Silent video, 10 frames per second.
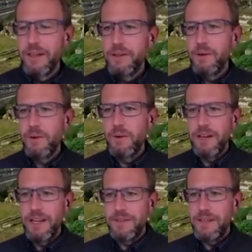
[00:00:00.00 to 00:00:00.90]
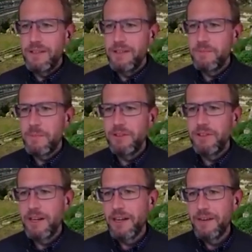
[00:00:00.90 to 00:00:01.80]
or even small
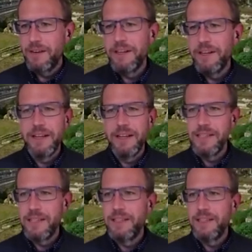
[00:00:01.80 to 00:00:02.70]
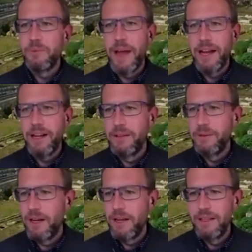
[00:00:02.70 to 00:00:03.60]
terracotta figurines, like this rattle
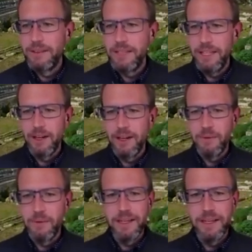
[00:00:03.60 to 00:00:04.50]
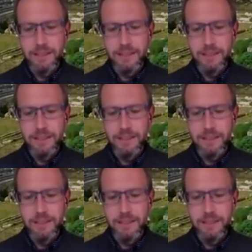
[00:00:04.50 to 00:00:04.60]
uh, here on the right.